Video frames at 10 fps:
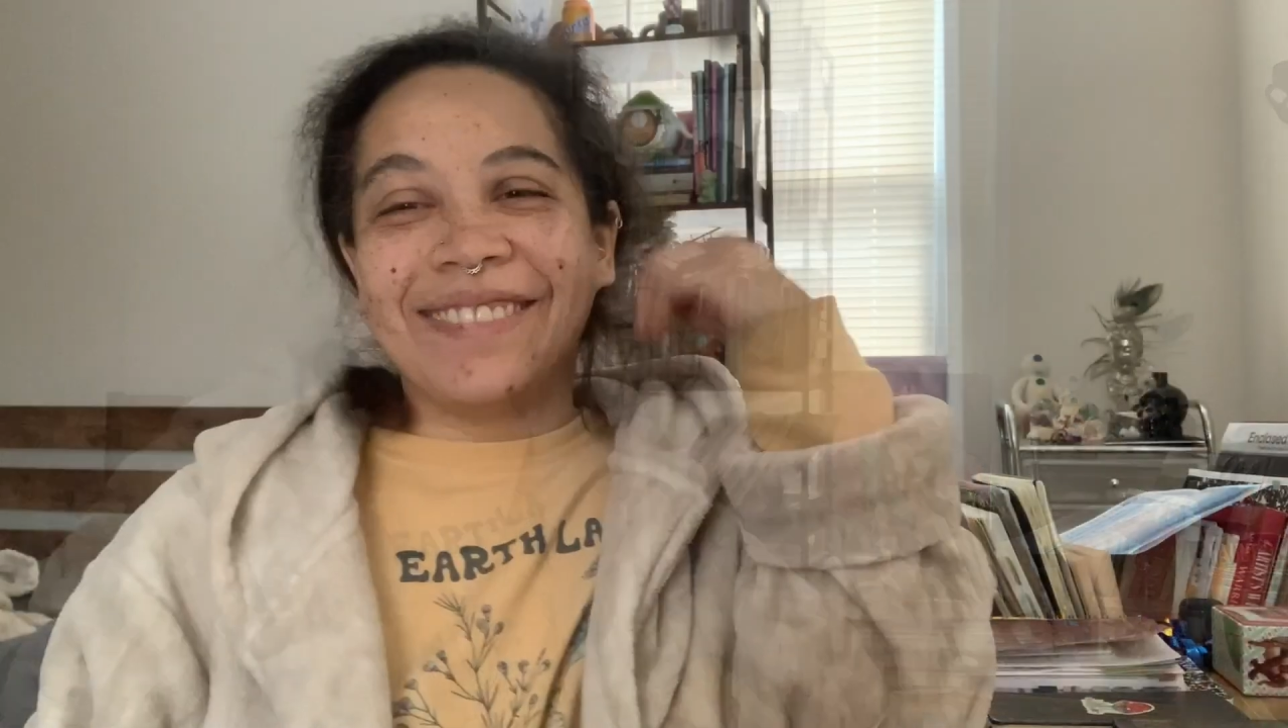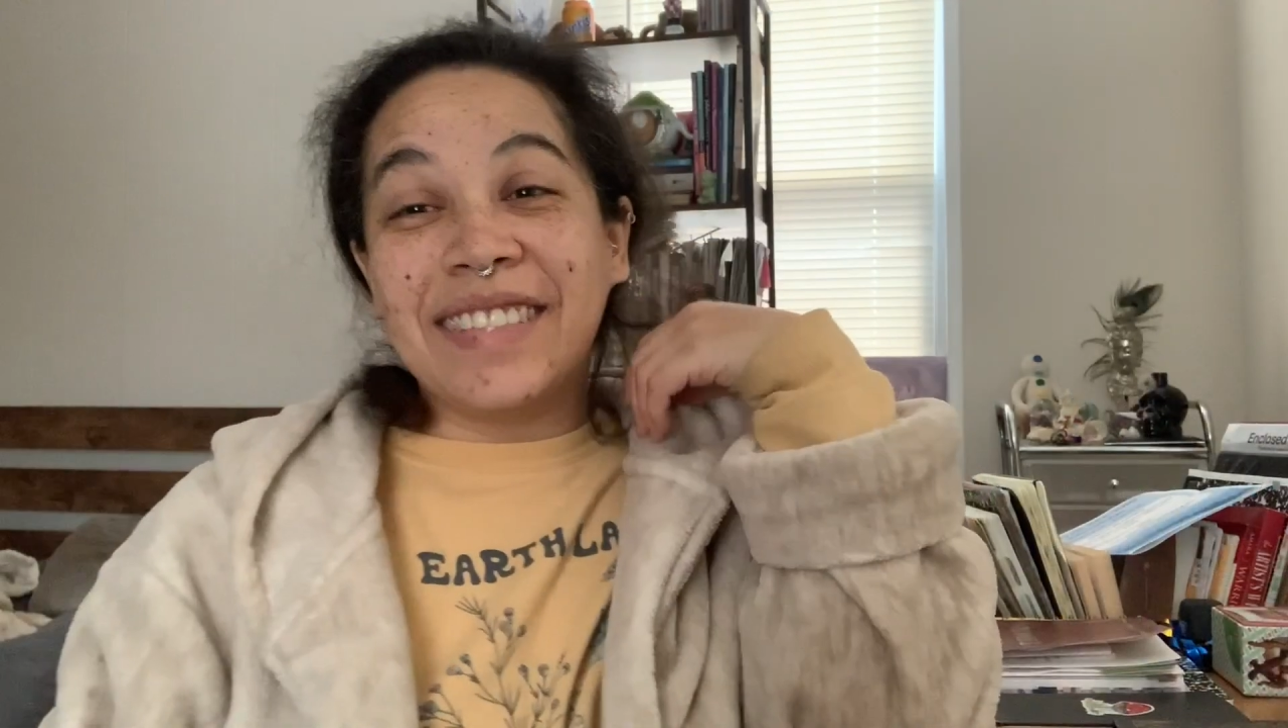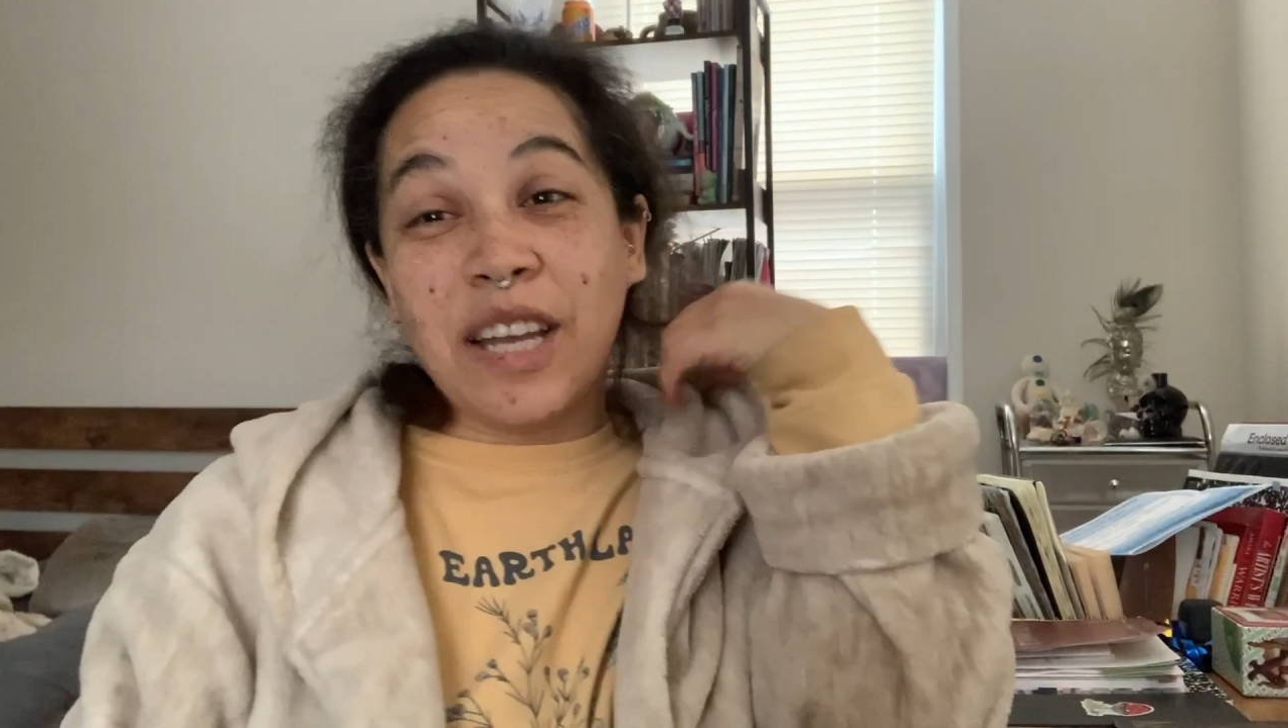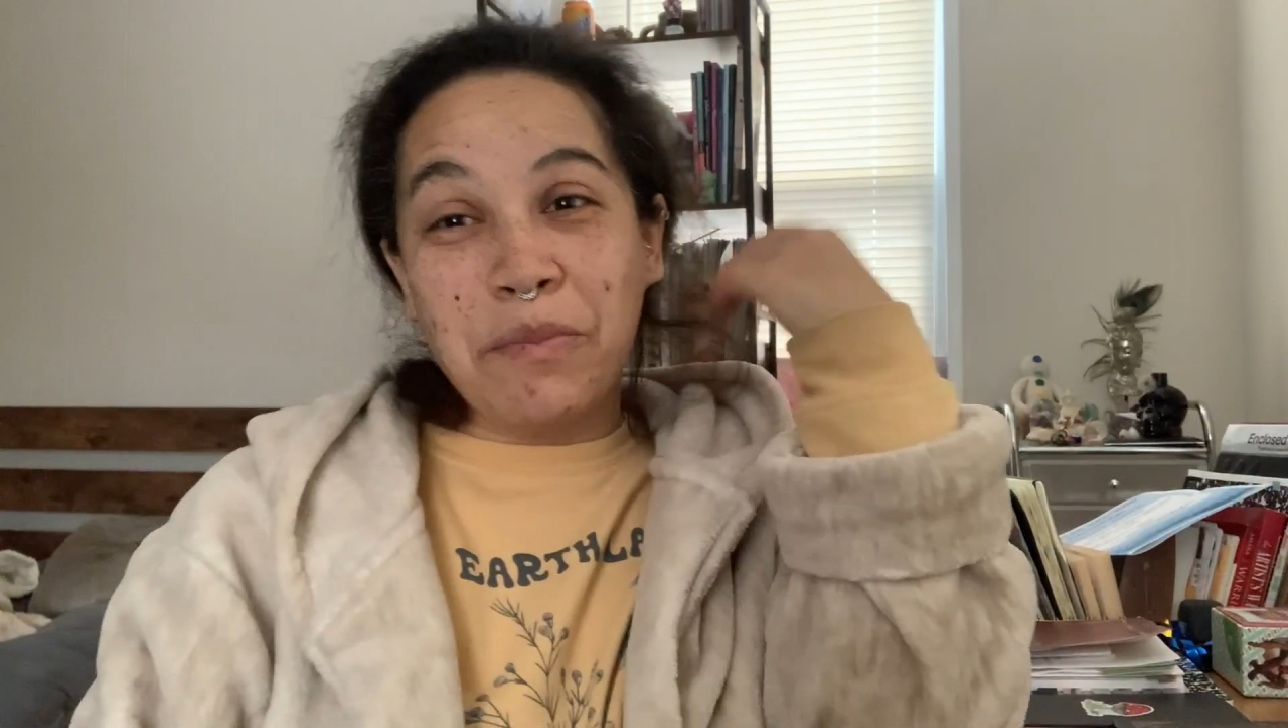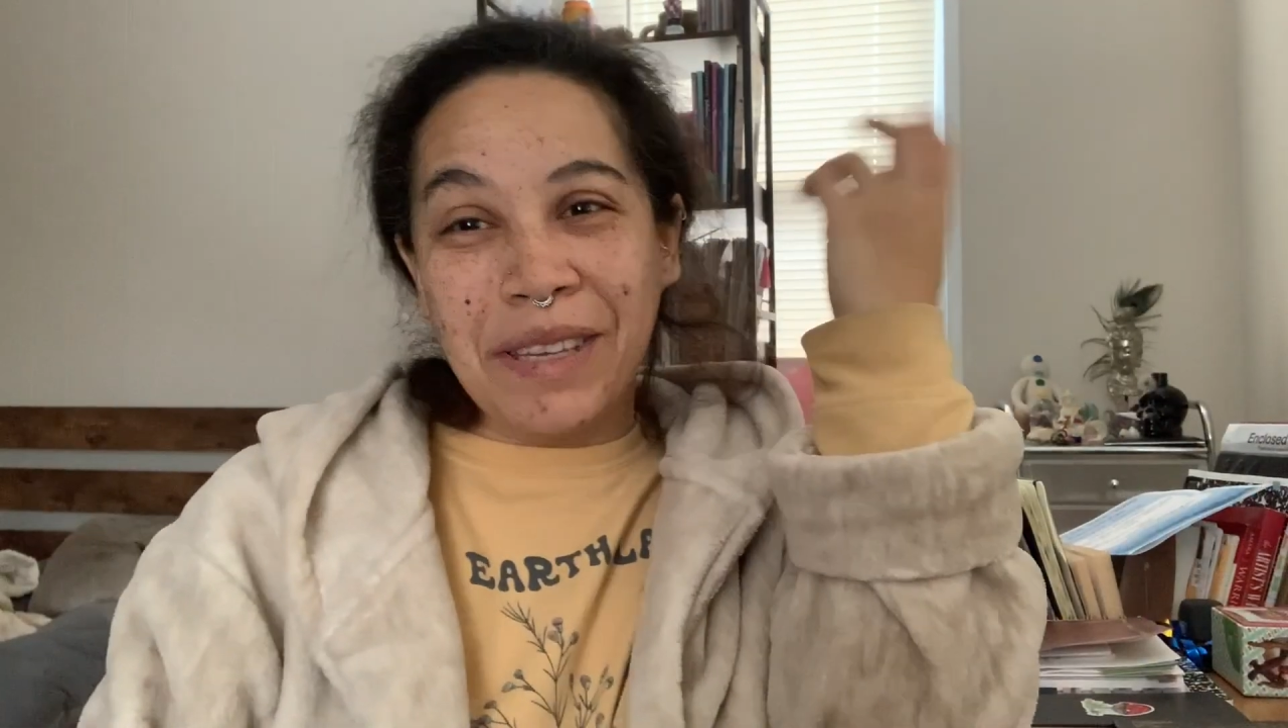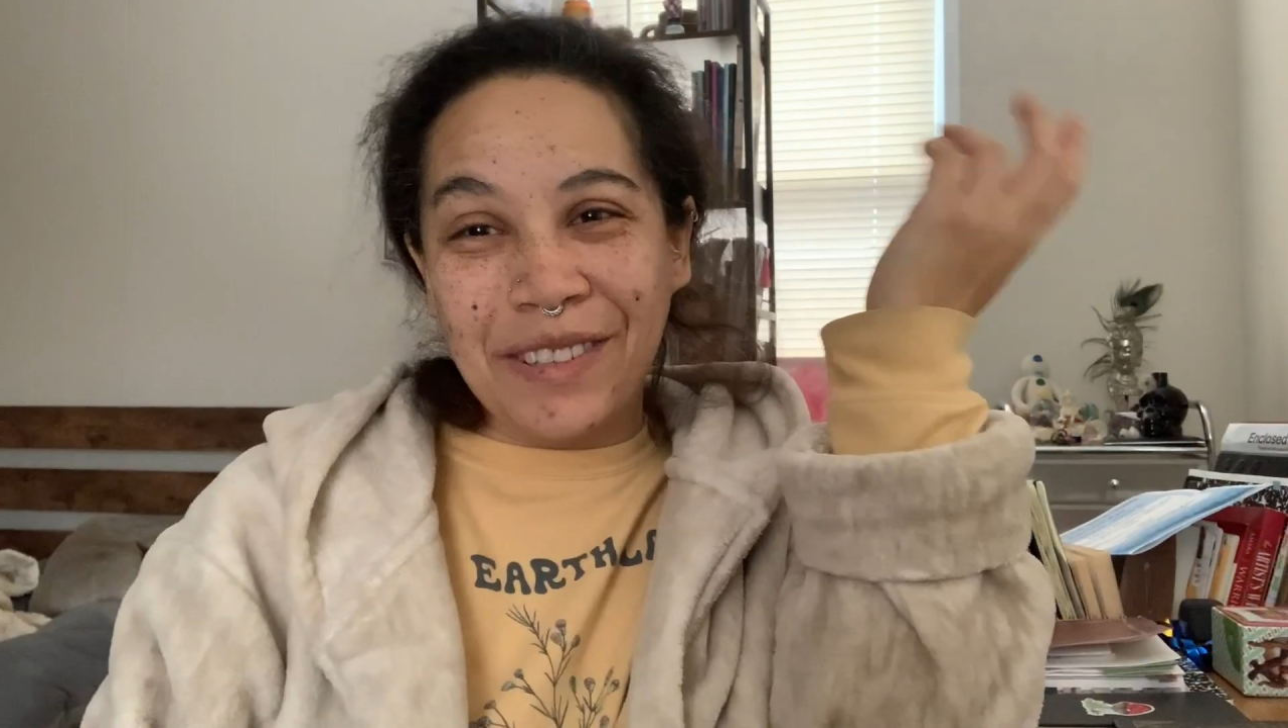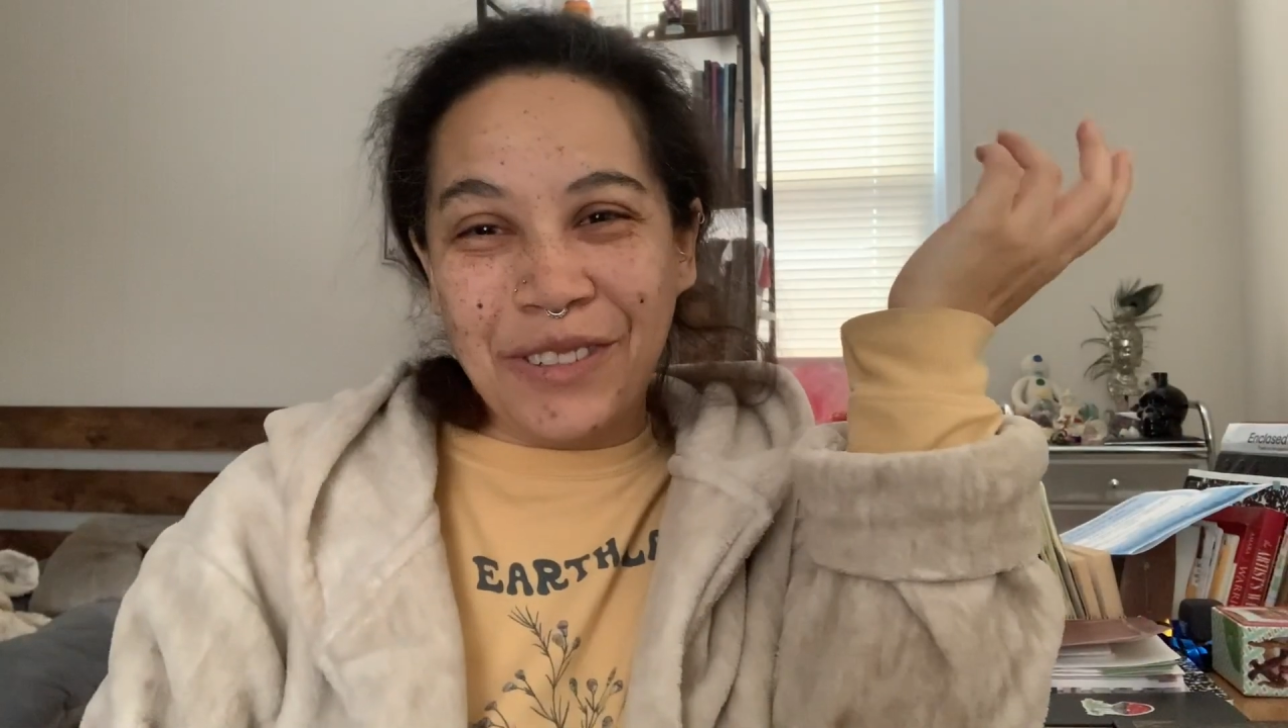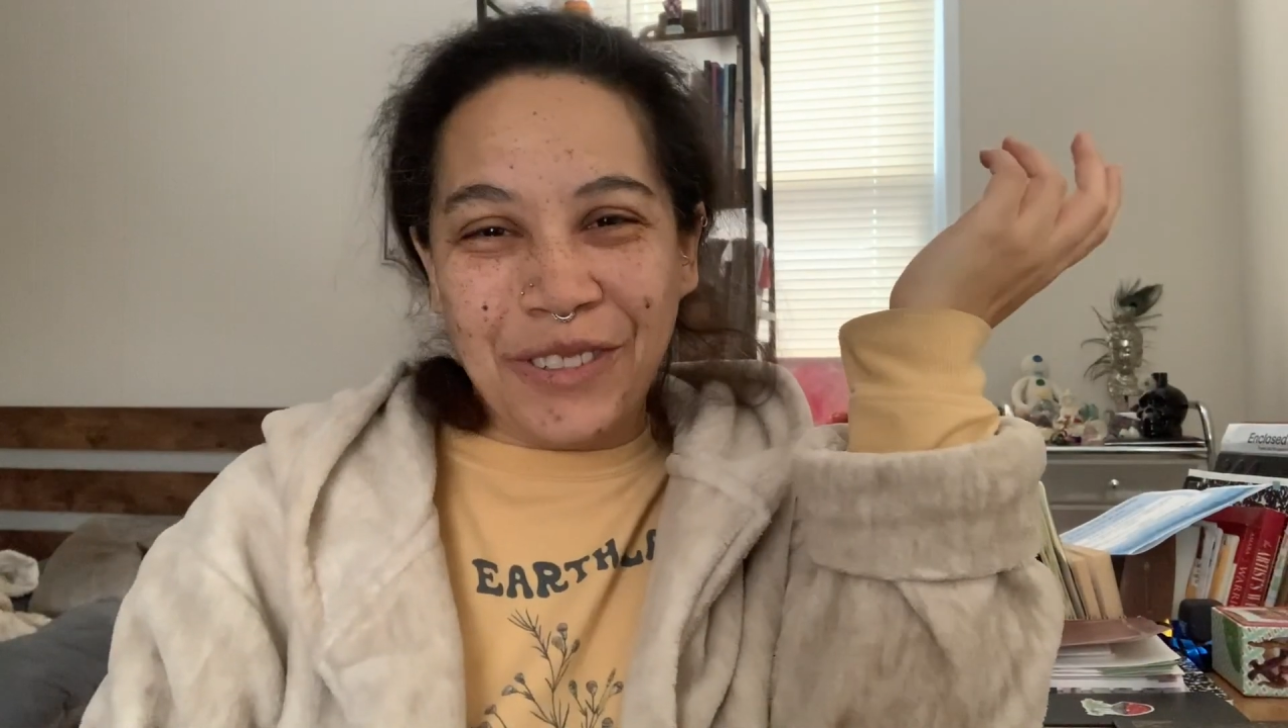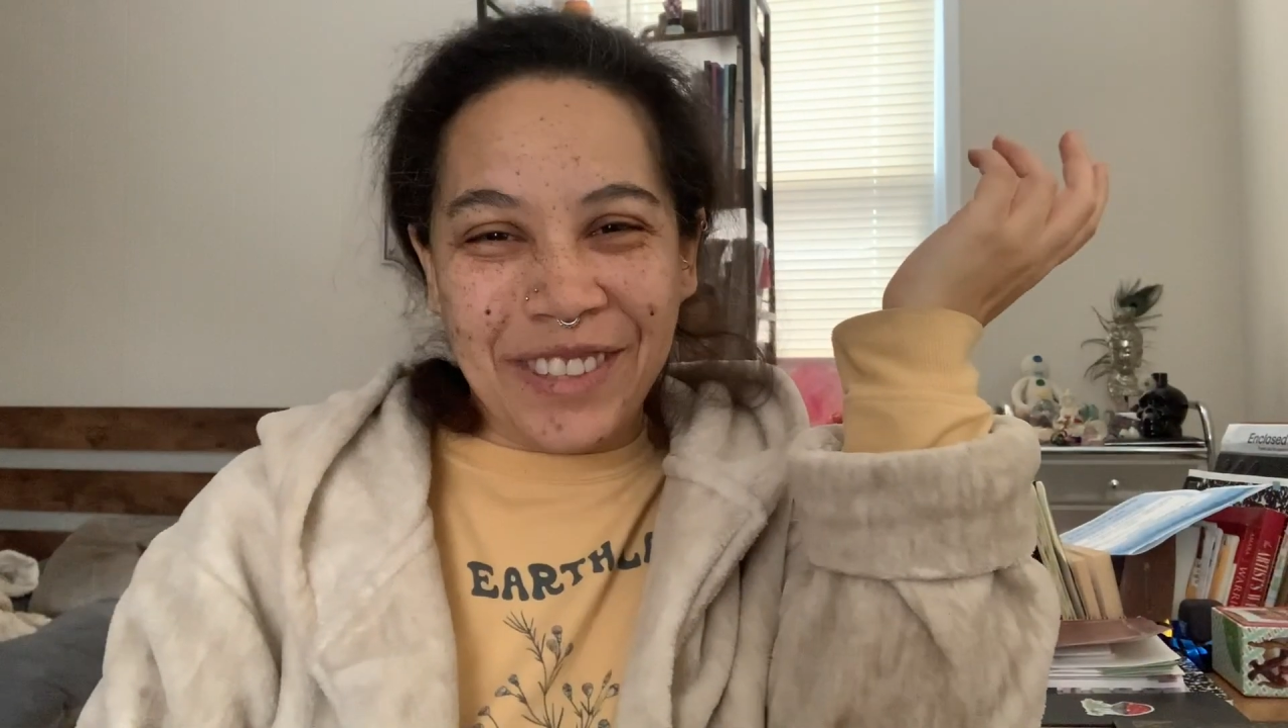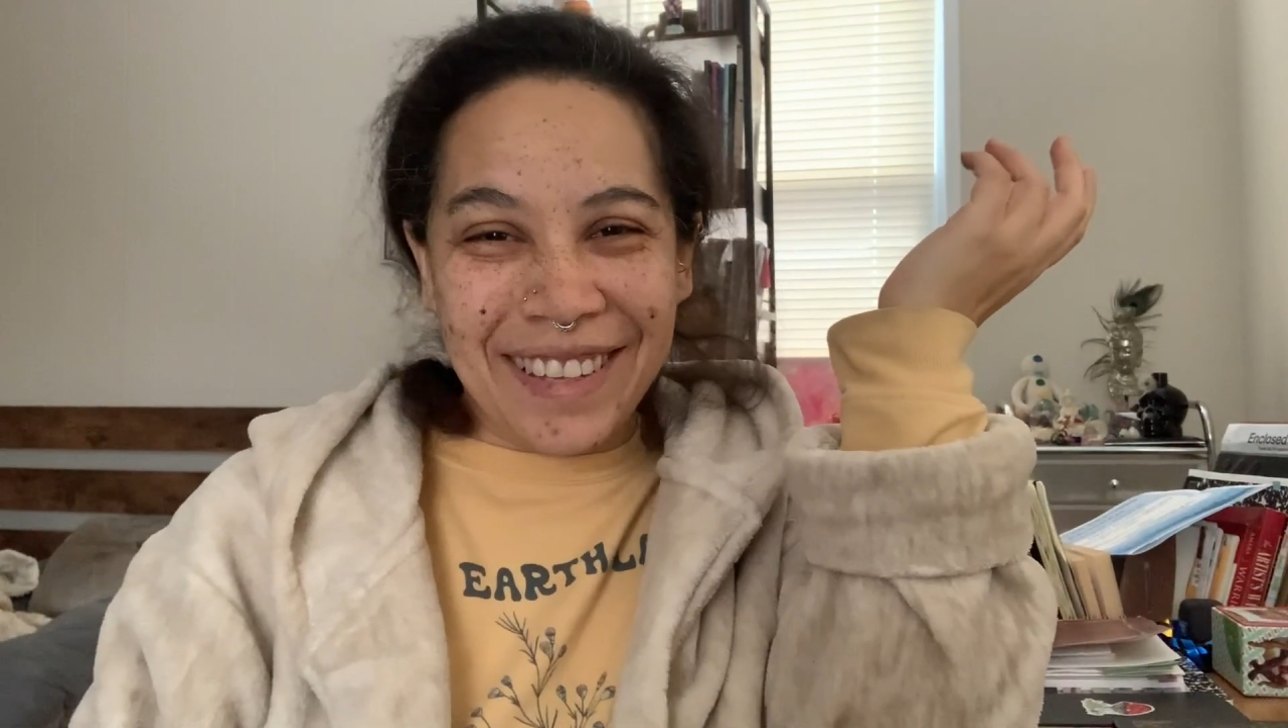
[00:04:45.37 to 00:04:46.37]
Tell me the
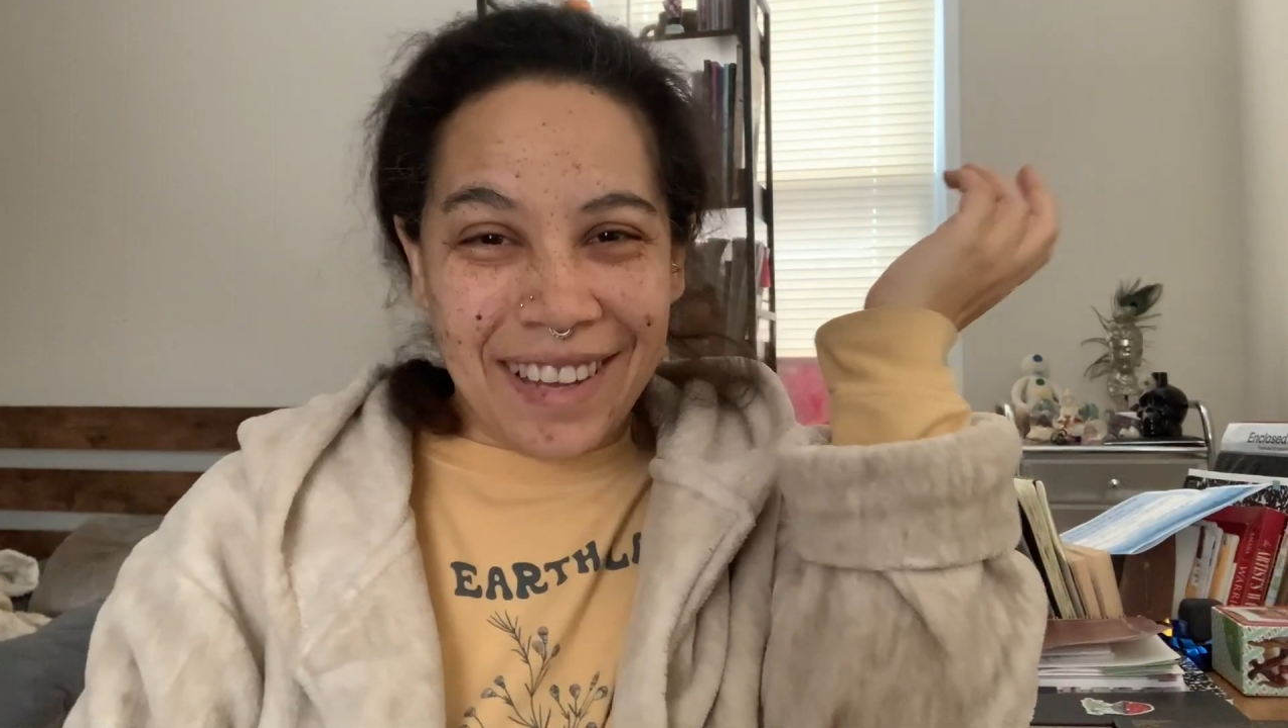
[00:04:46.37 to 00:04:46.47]
truth.